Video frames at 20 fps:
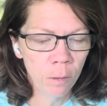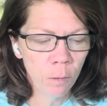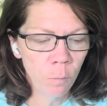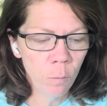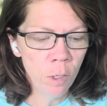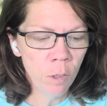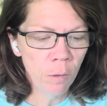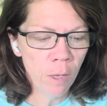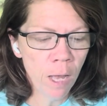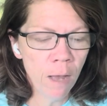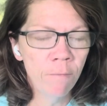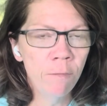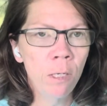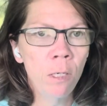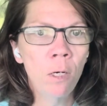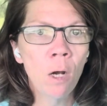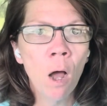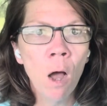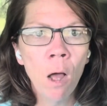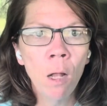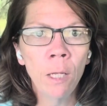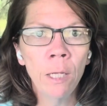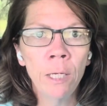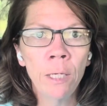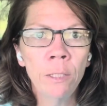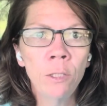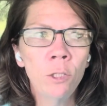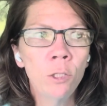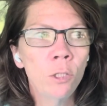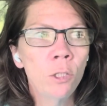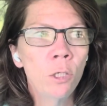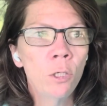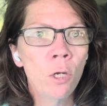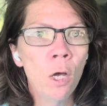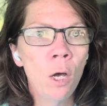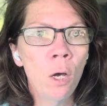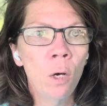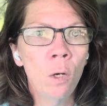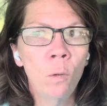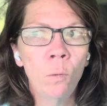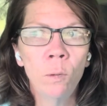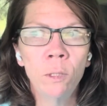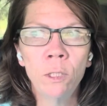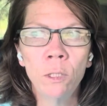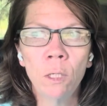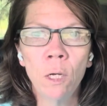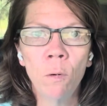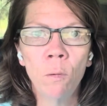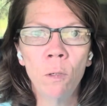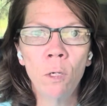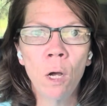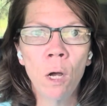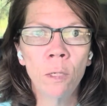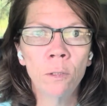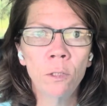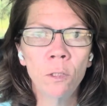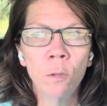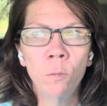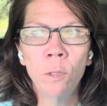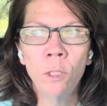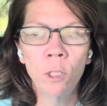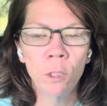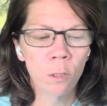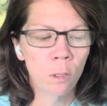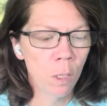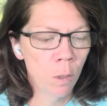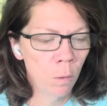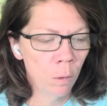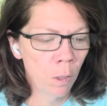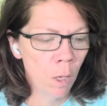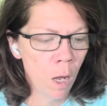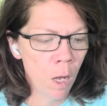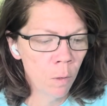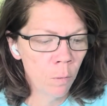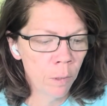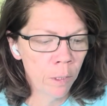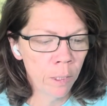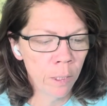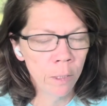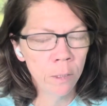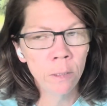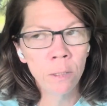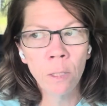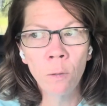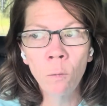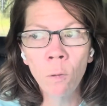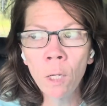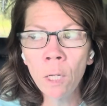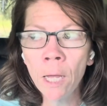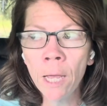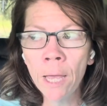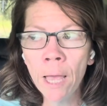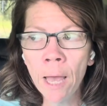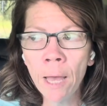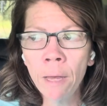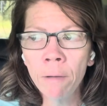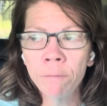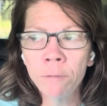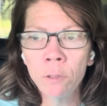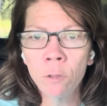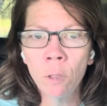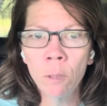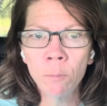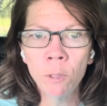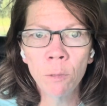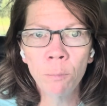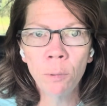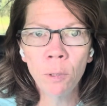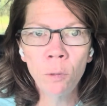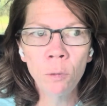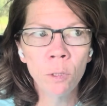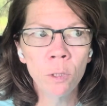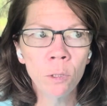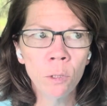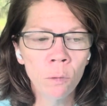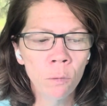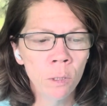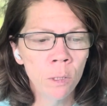We don't have the knowledge to know what's going on, so we just go along with it and say, well, I have to, I'm supposed to.